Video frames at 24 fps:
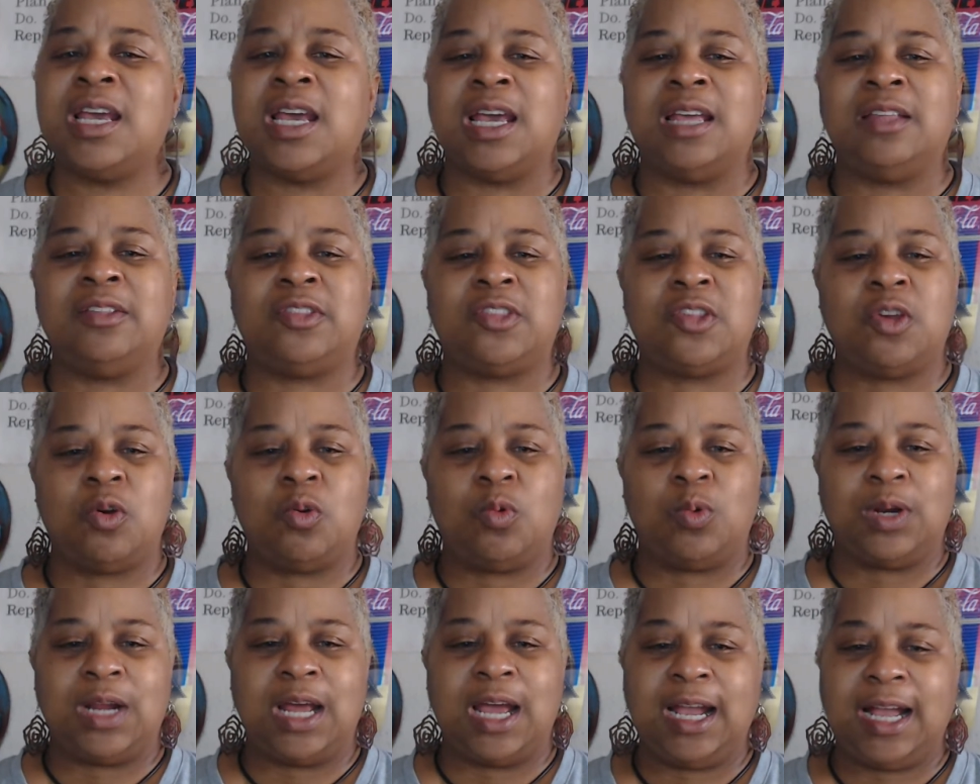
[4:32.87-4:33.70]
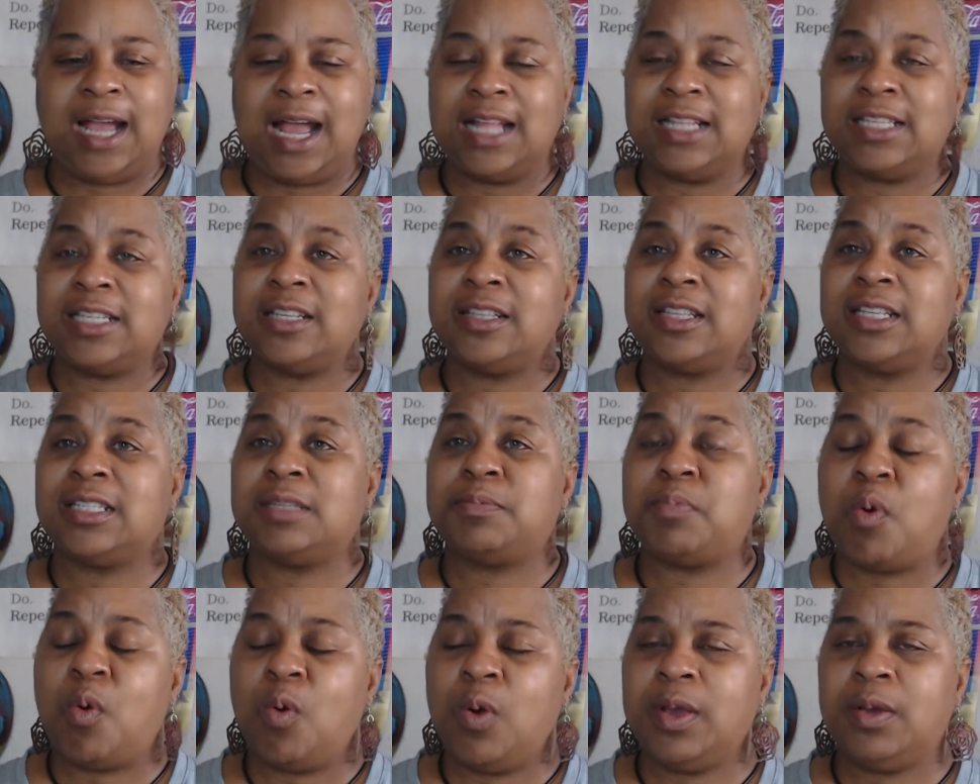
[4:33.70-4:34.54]
And so when I got to
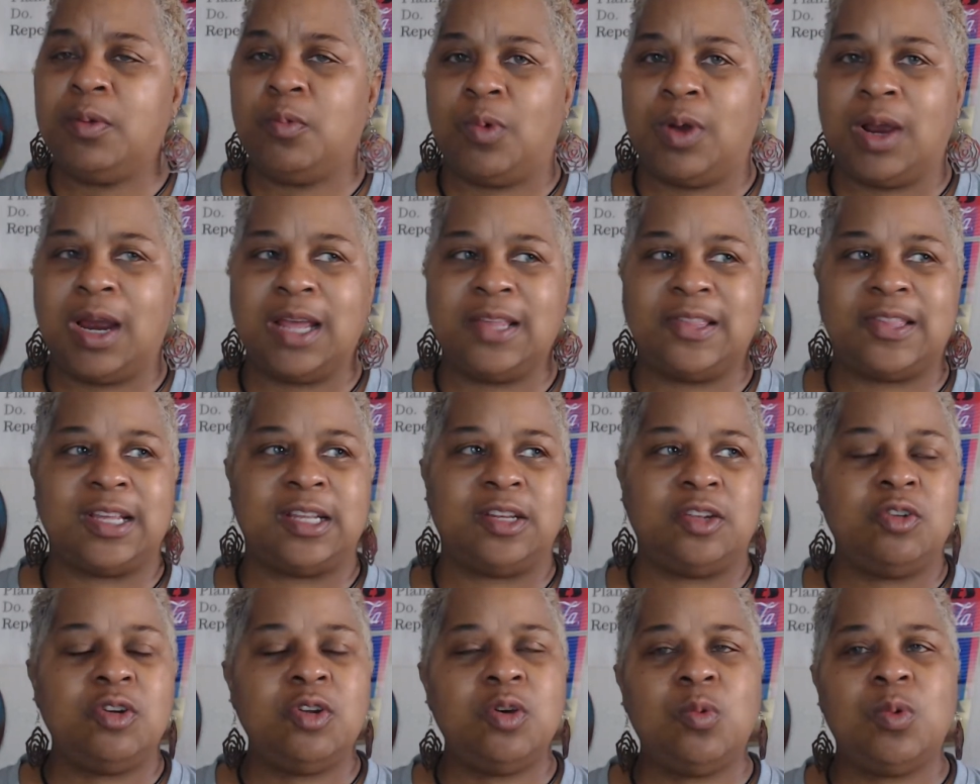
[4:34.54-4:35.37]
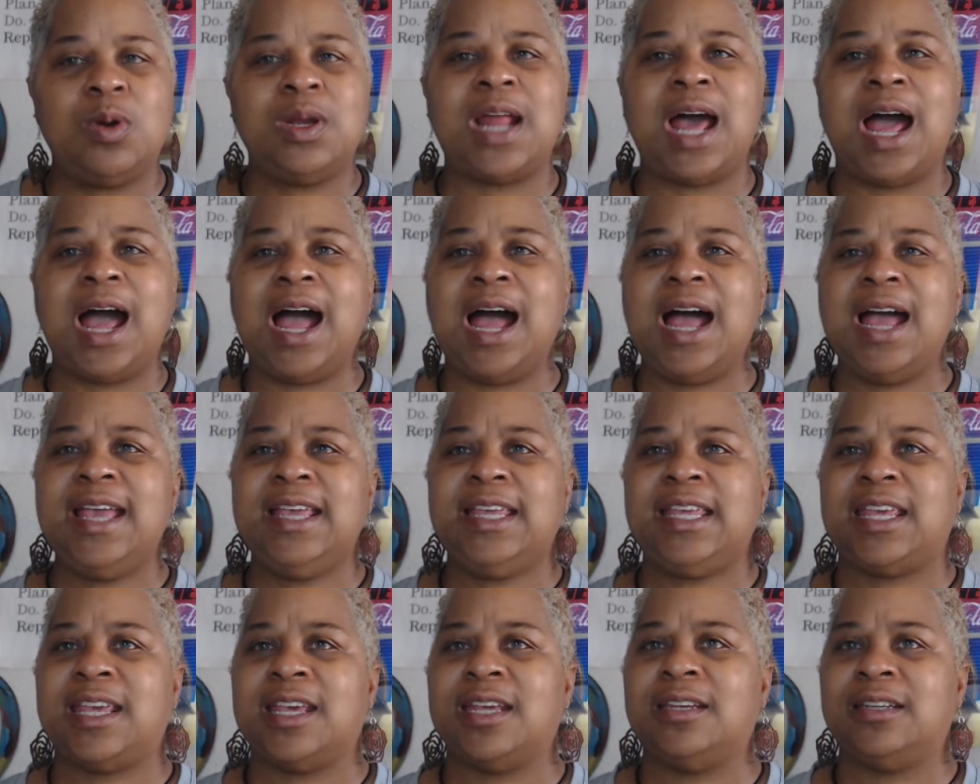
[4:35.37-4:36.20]
this point where I said, you know what, I
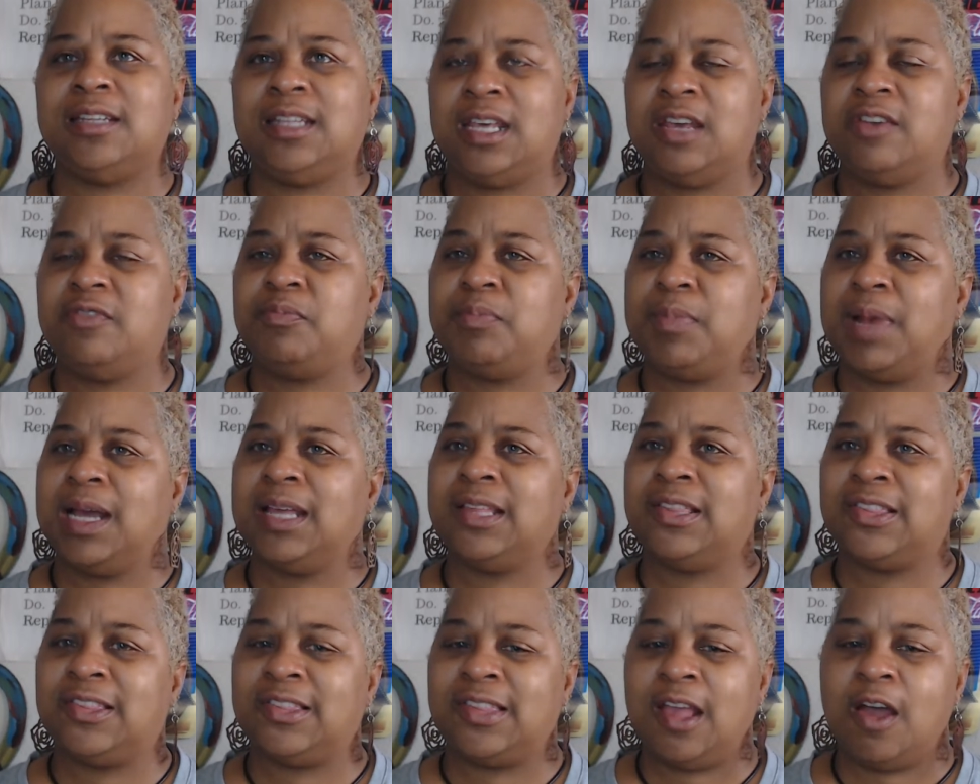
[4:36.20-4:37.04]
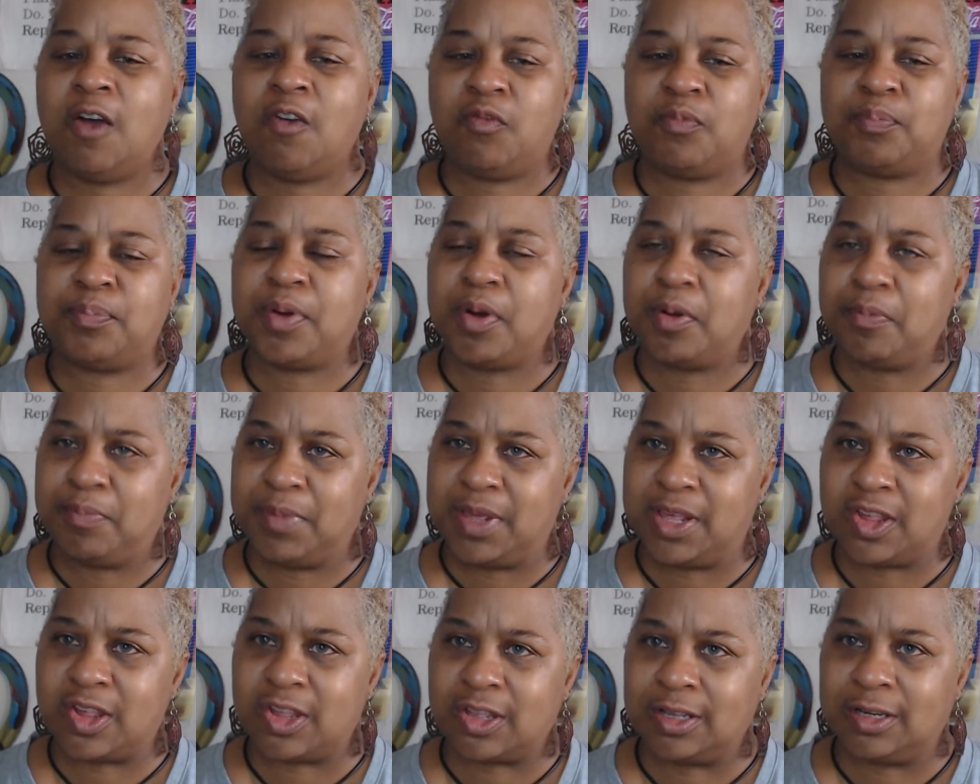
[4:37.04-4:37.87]
can give myself
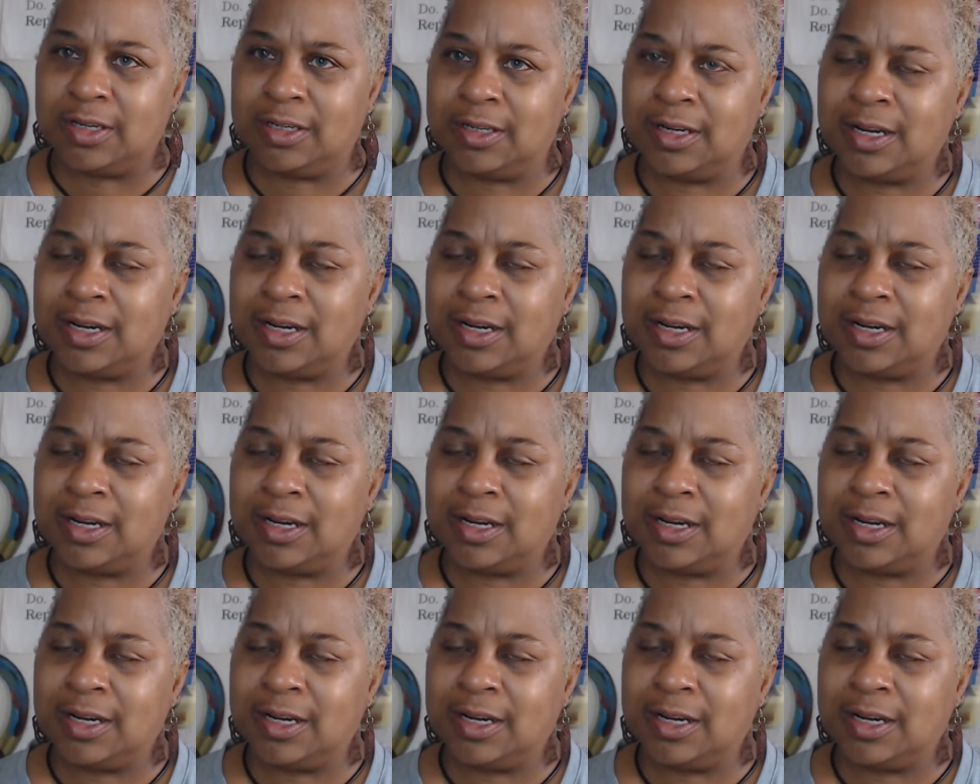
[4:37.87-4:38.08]
permission.